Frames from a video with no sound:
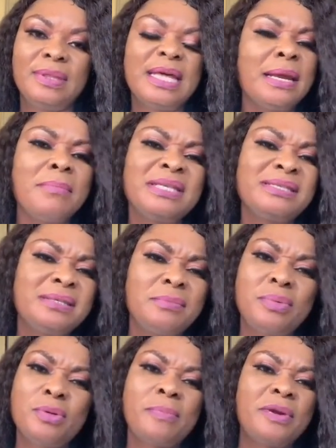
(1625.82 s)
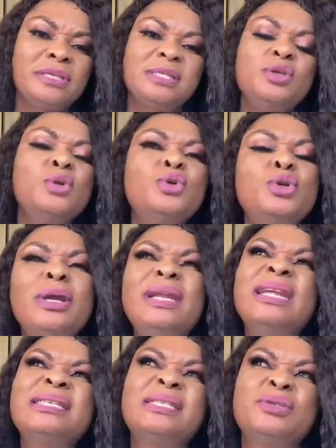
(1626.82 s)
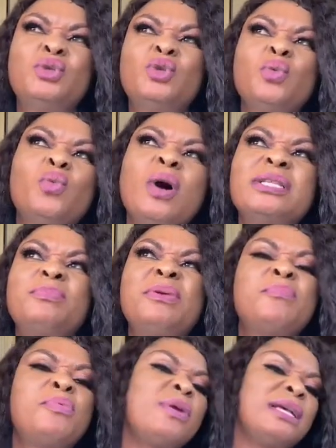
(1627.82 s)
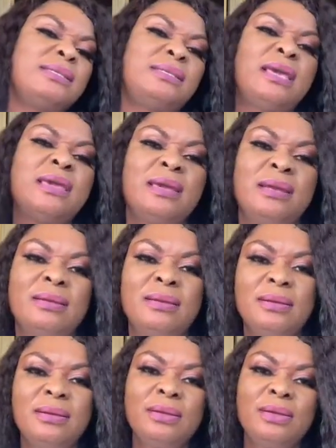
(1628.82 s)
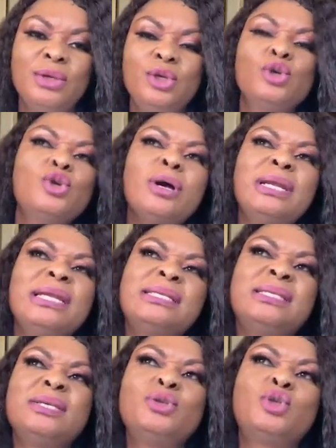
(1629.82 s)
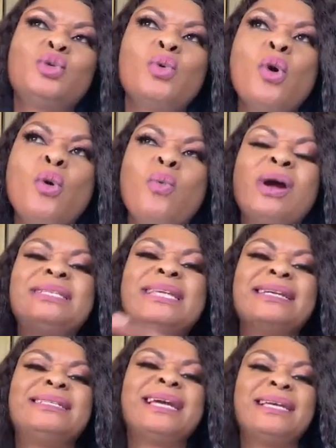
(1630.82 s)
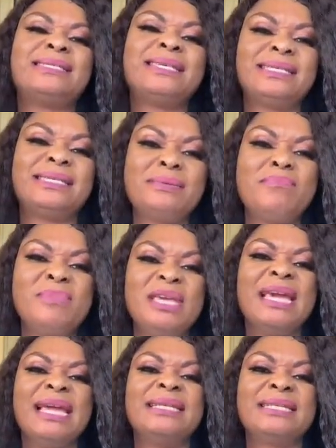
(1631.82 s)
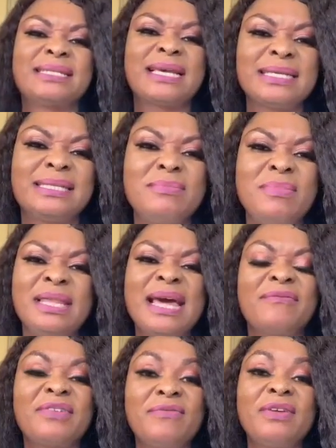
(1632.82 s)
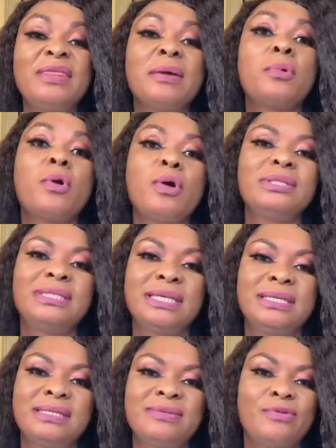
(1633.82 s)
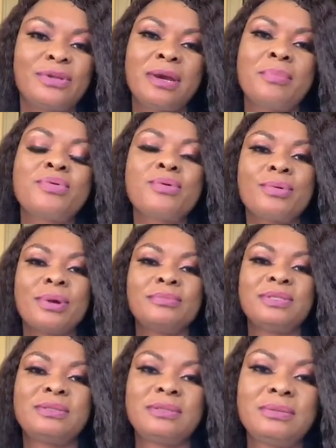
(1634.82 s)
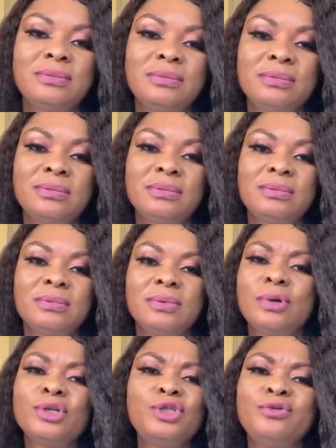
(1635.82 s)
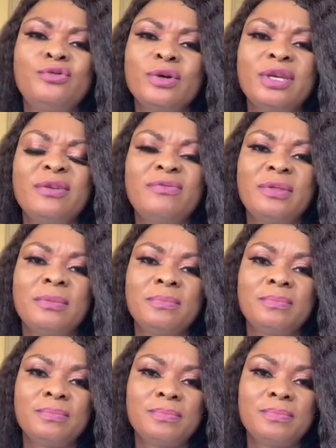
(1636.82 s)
that I'm a simple person. You will not listen to what people are saying. You will not listen to what they are dissecting me and discussing me that I've given them content for their programs. God should forgive them.